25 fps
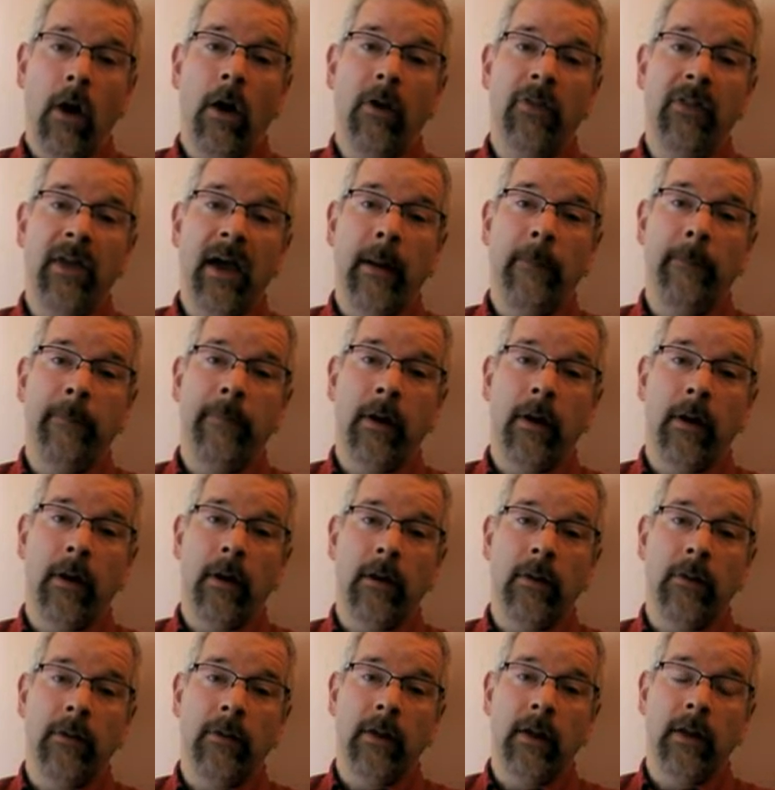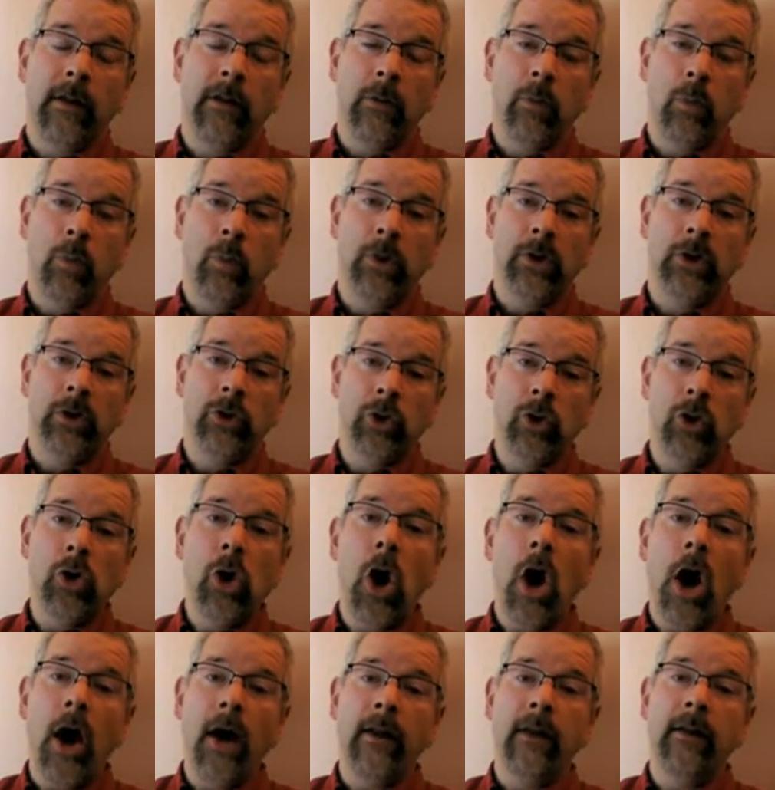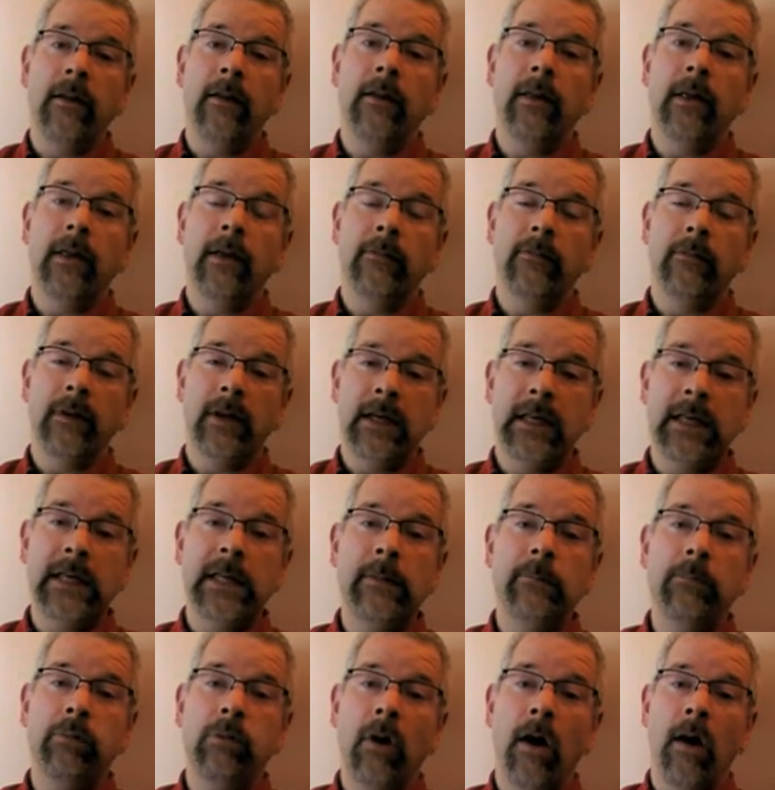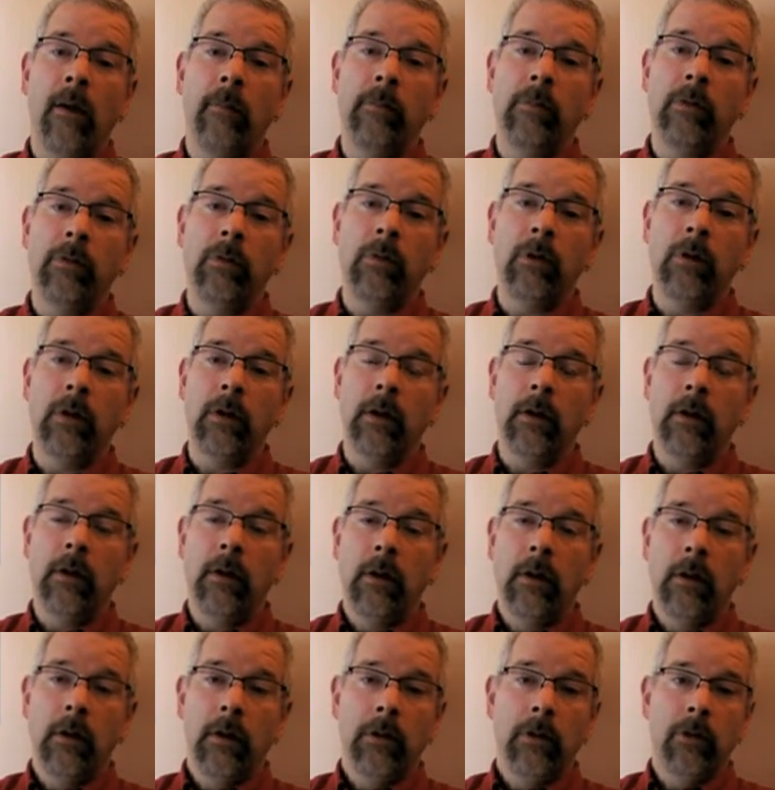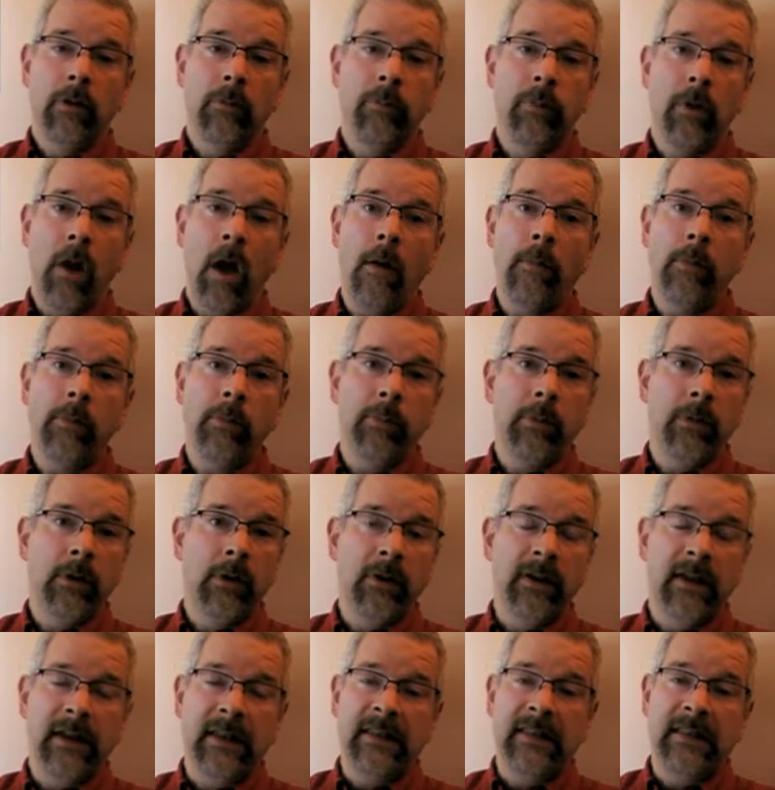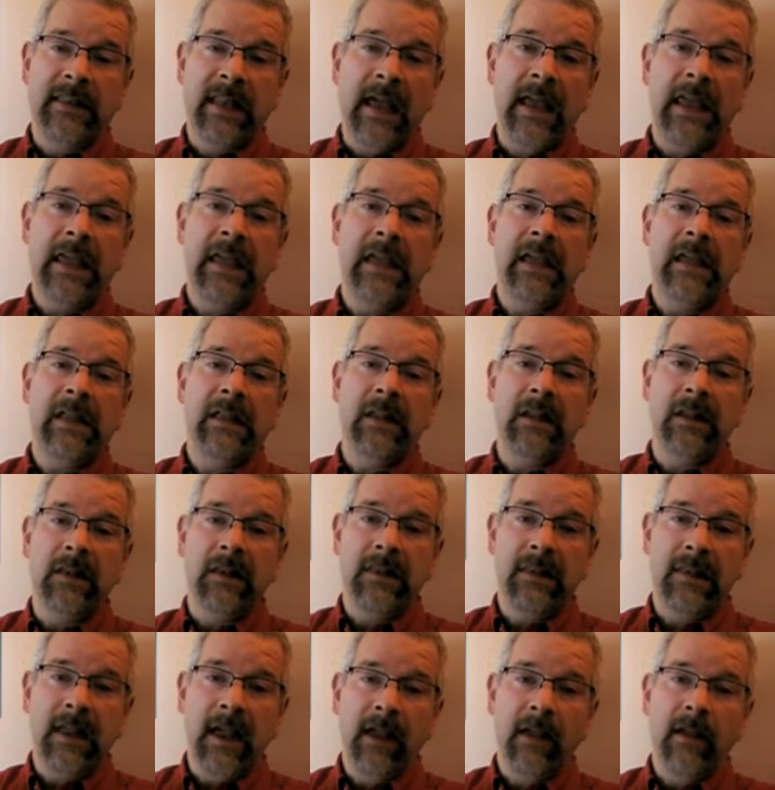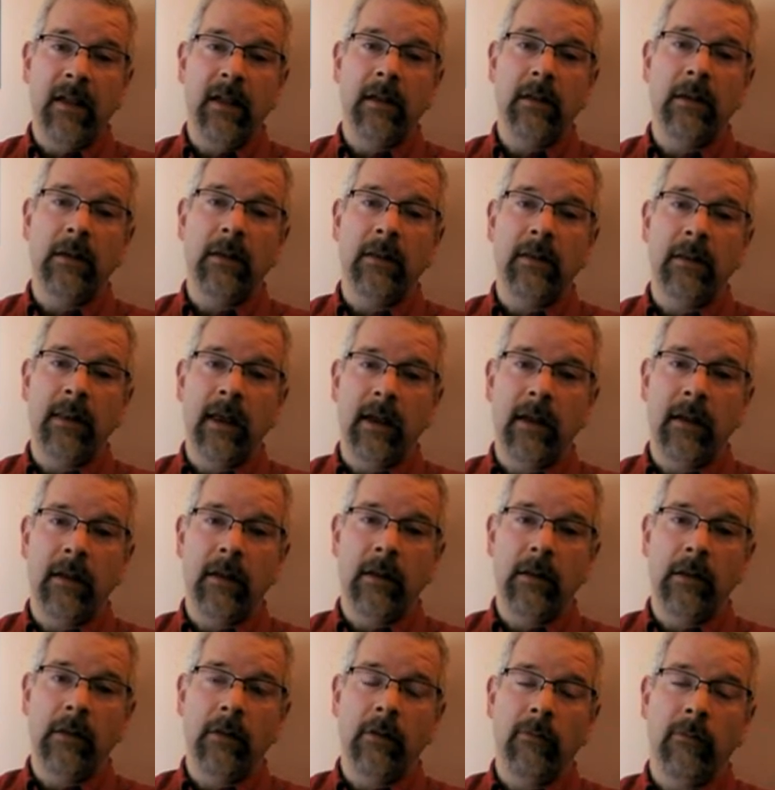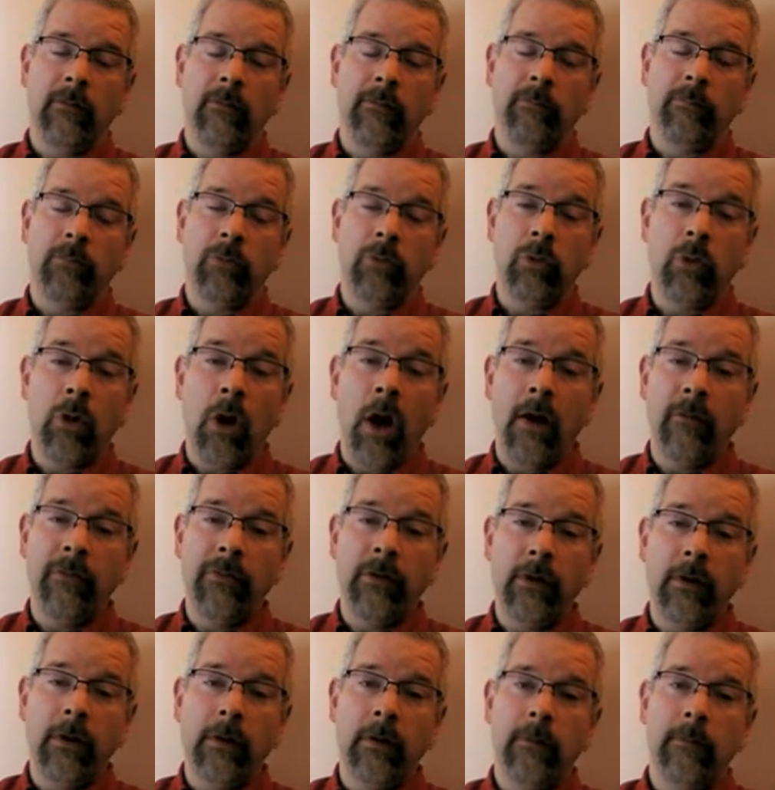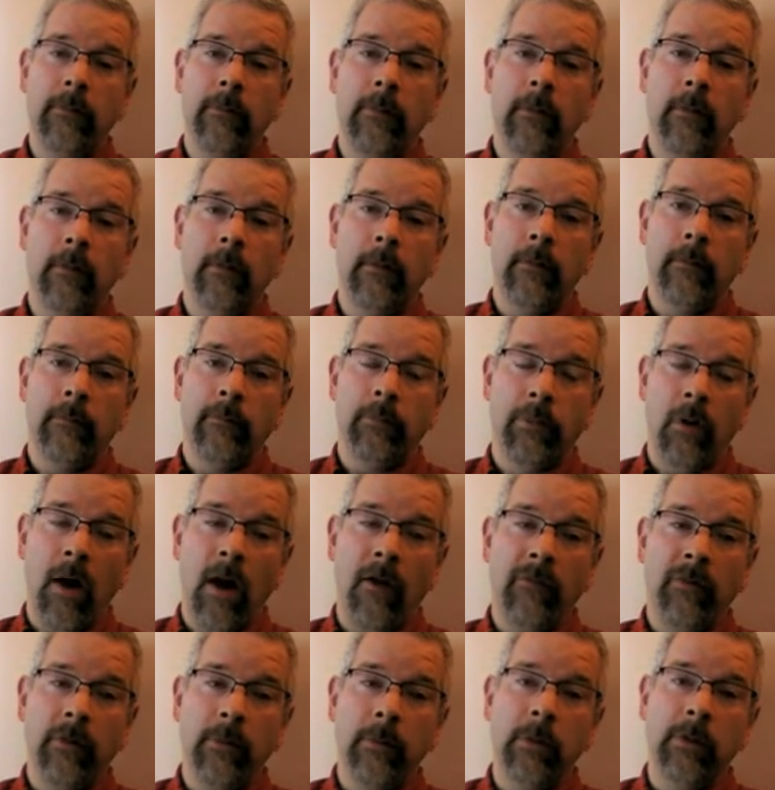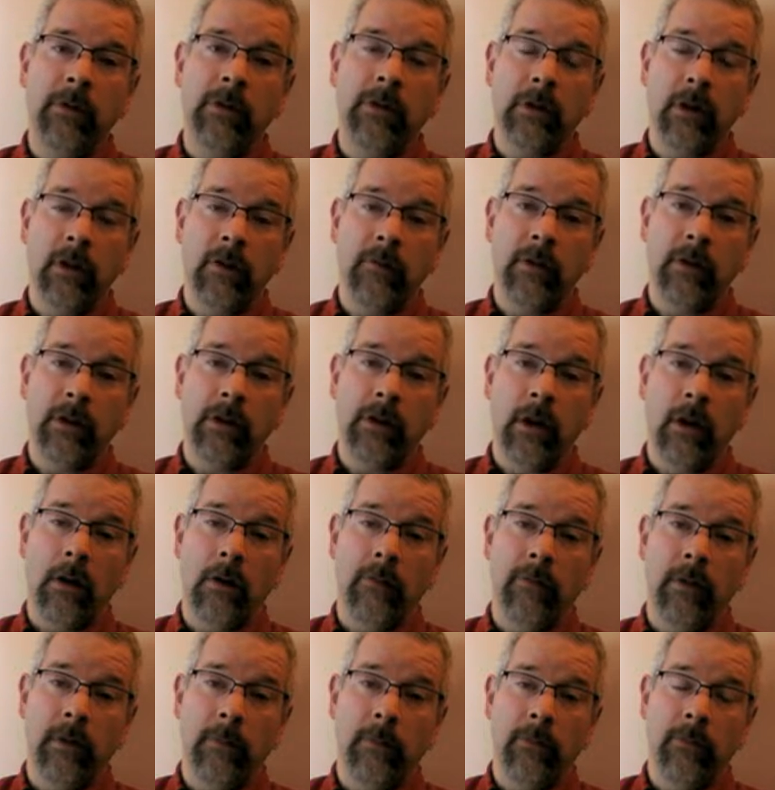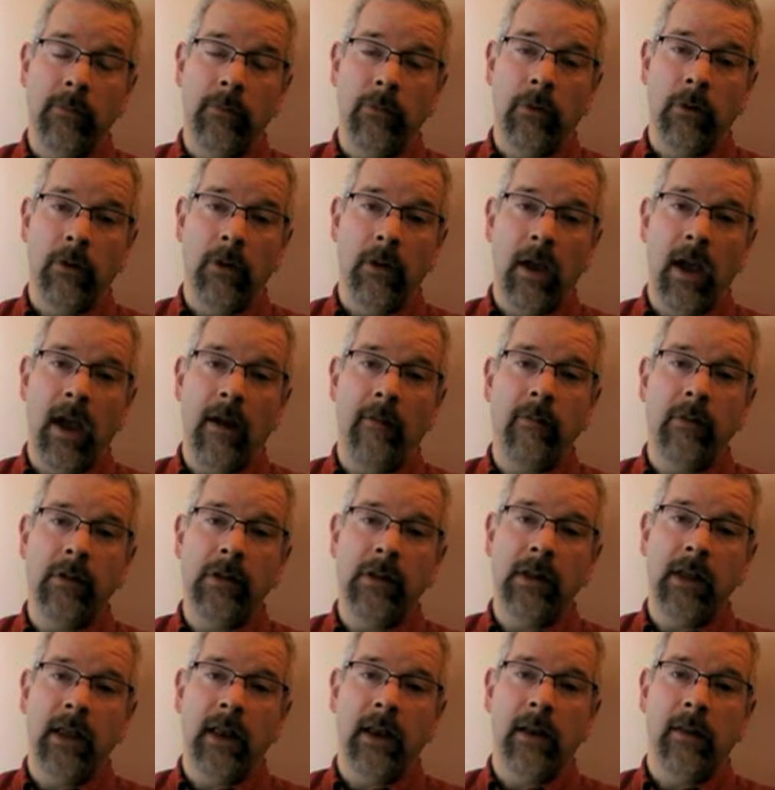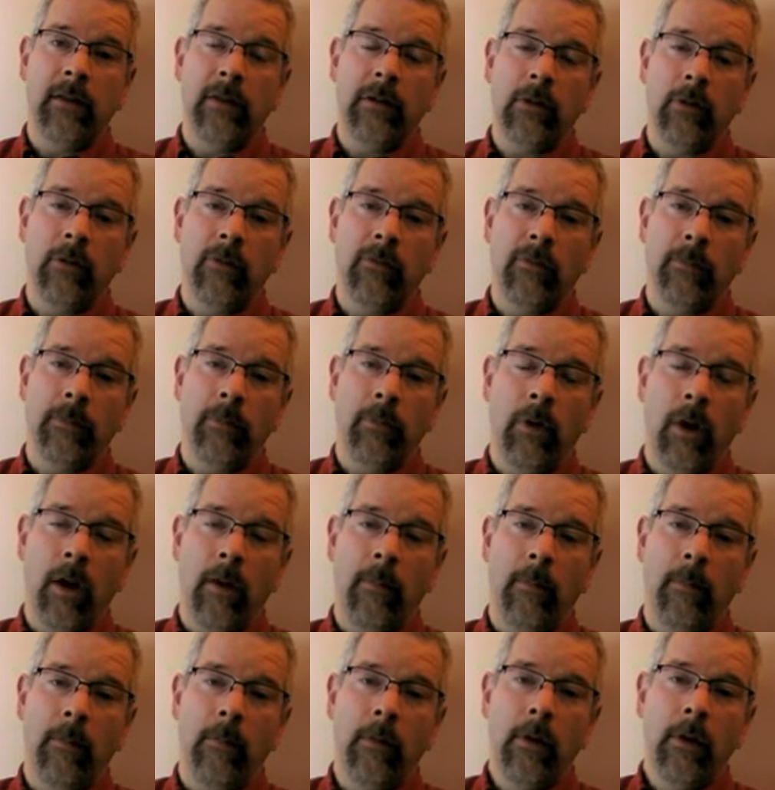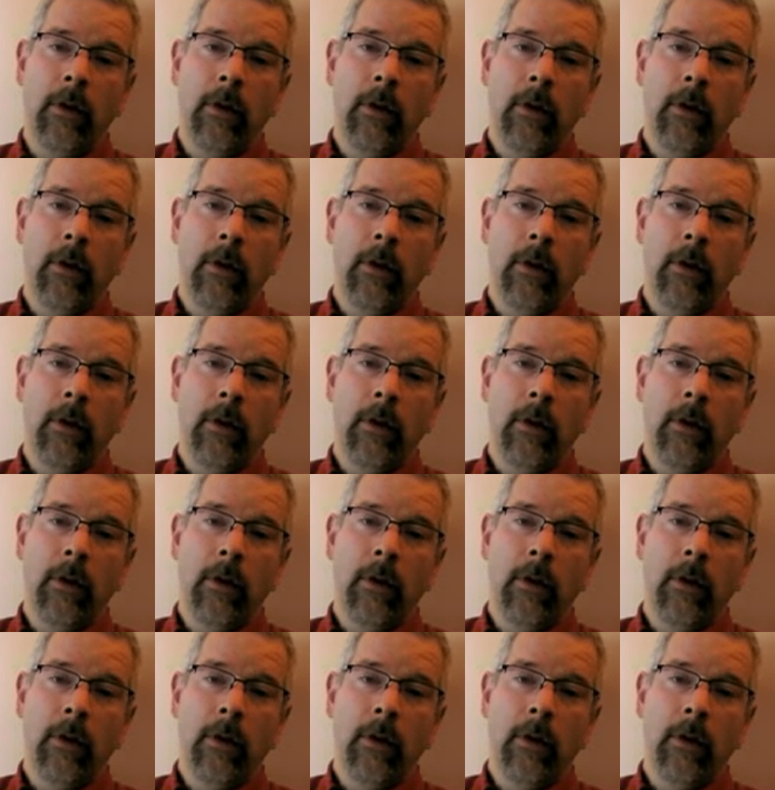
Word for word: on that bearing, that you will not have any problems with it. You probably will get decades and decades and decades of profit, profitable service out of it before you ever see any sort of a problem